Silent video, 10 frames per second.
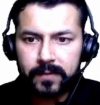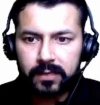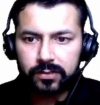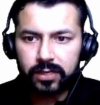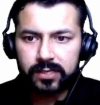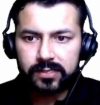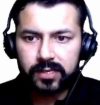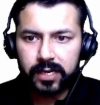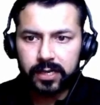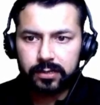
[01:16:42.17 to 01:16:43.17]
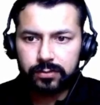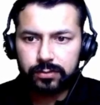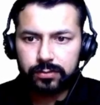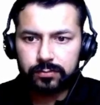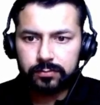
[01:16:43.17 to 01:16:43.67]
So let's try
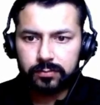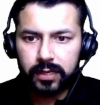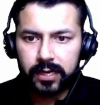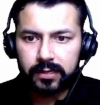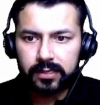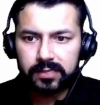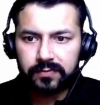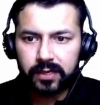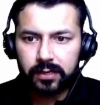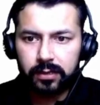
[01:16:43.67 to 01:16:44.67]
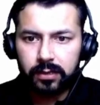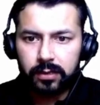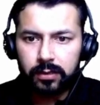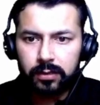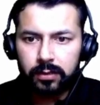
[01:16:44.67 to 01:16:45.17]
to add this file,
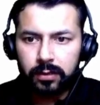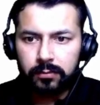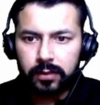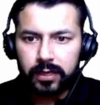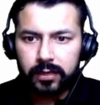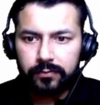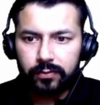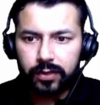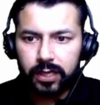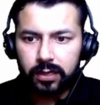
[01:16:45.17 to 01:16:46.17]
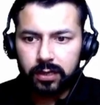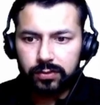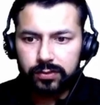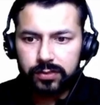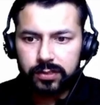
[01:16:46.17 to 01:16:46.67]
California
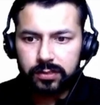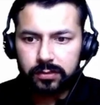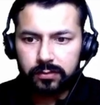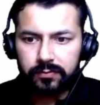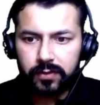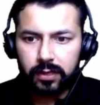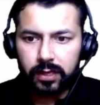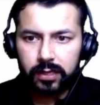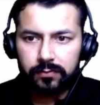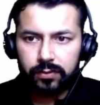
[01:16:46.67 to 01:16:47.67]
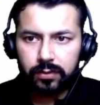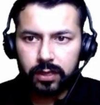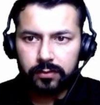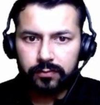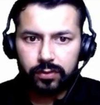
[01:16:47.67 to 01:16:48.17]
house. I
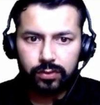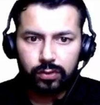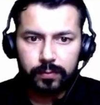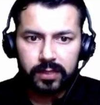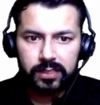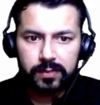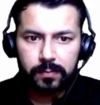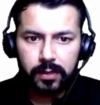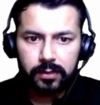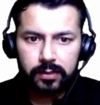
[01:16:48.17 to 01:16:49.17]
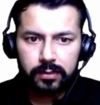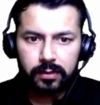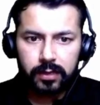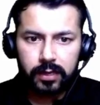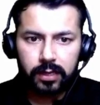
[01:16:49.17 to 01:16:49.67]
want to copy this path,
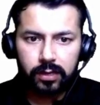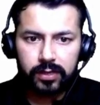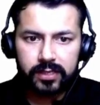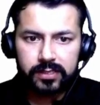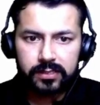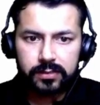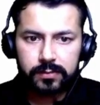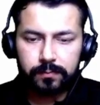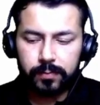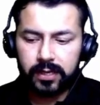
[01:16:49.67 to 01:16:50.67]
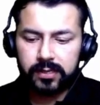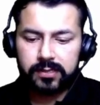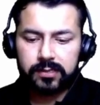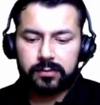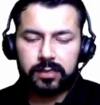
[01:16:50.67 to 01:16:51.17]
and now let's
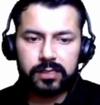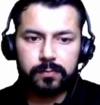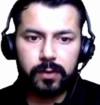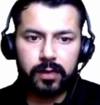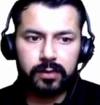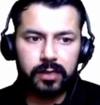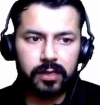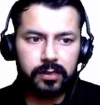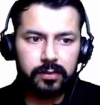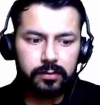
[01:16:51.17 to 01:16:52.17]
paste this path here,